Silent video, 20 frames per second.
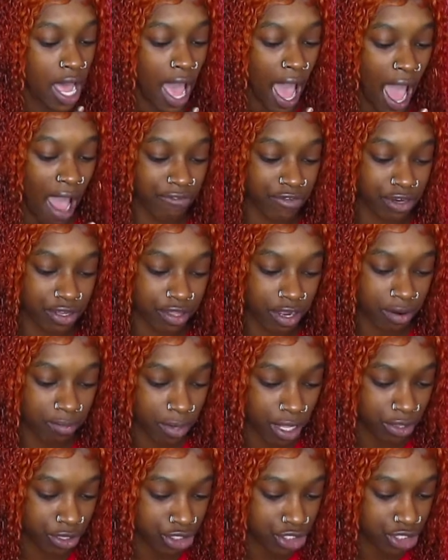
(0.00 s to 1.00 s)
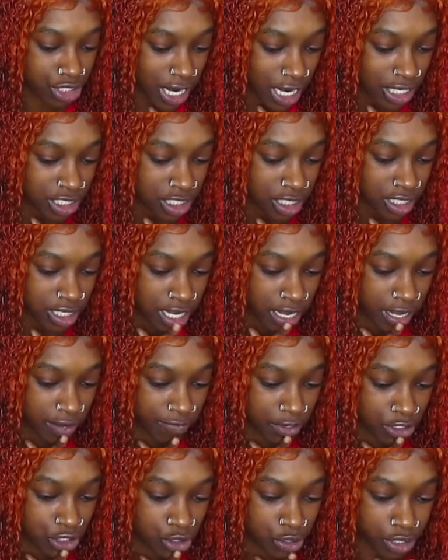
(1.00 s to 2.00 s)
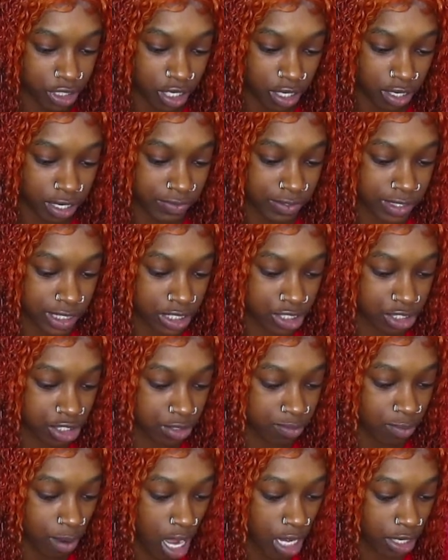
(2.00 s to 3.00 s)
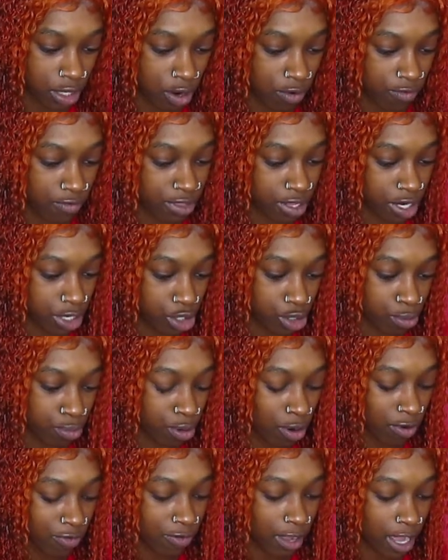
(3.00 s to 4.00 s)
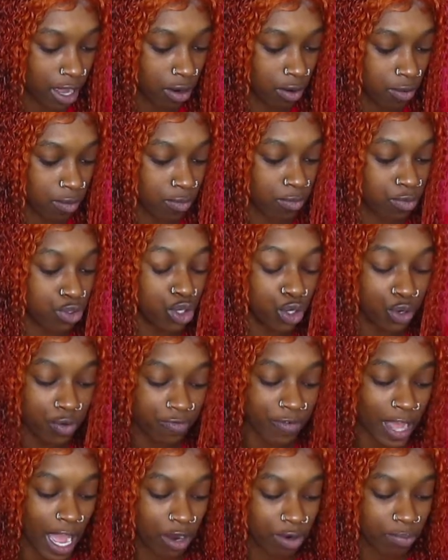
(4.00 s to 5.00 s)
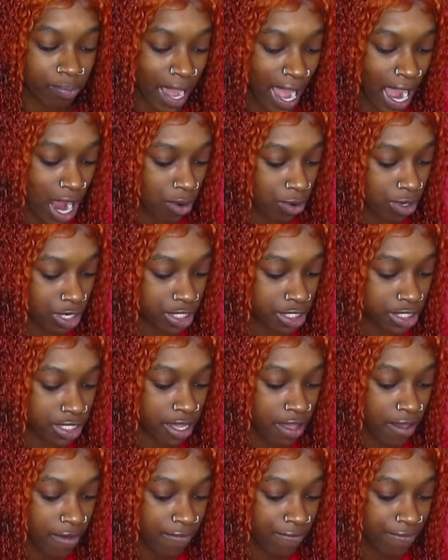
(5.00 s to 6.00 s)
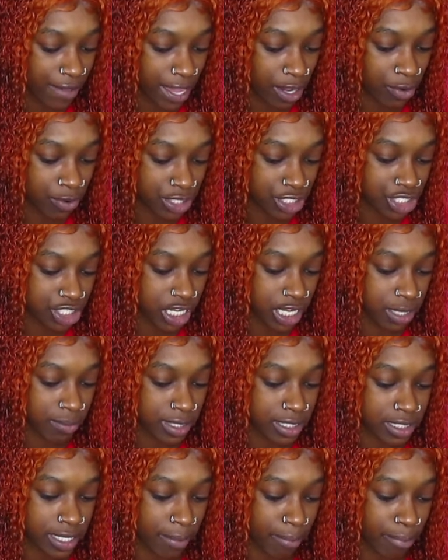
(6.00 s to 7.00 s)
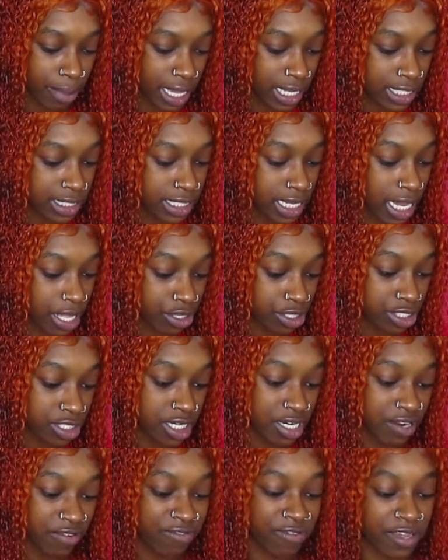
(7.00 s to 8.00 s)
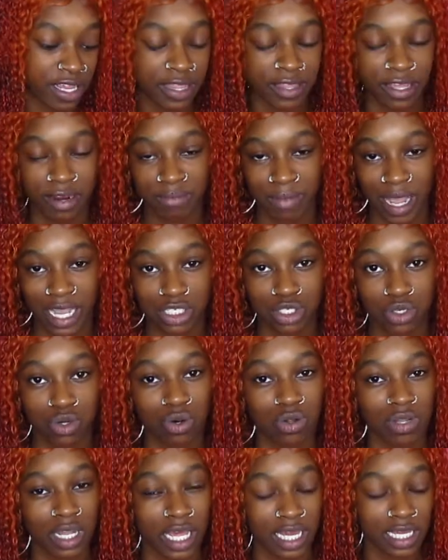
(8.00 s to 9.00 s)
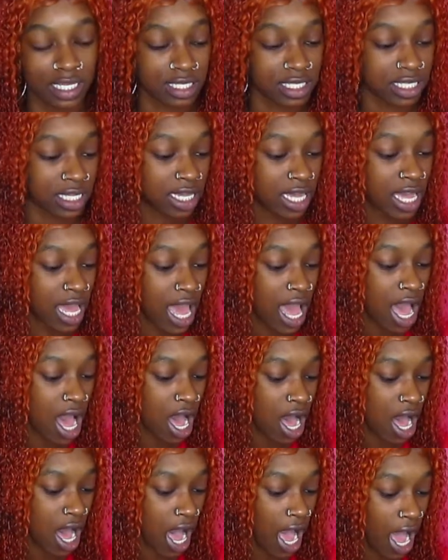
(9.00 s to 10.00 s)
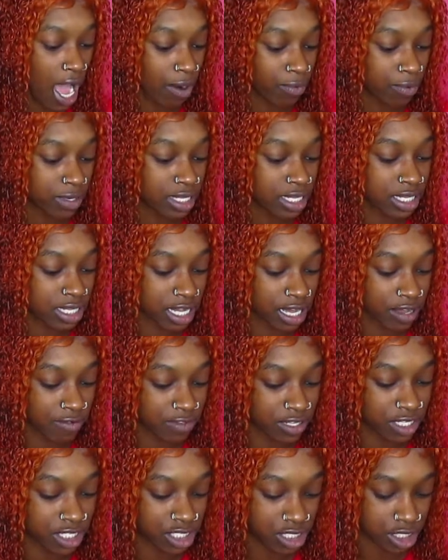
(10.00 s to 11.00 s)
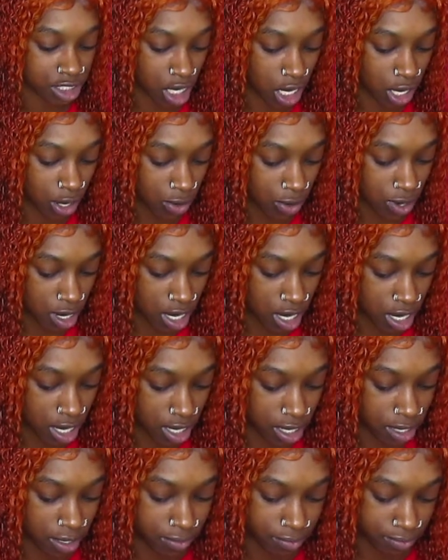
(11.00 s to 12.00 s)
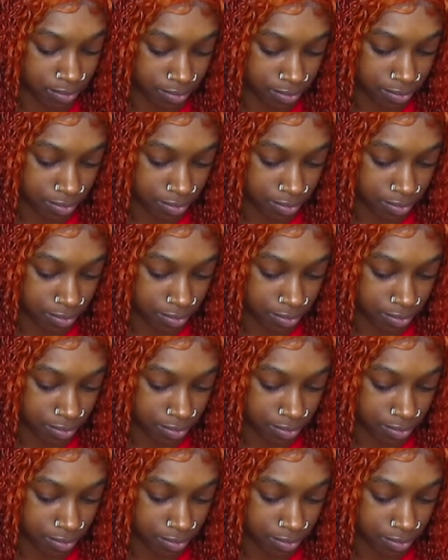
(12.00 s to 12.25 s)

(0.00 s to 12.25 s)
after their mother's tragic death, a trio of sisters bond over their new profound, newfound powers, vanquish demons, and band together to defend their magical legacy. I really love this show. Um,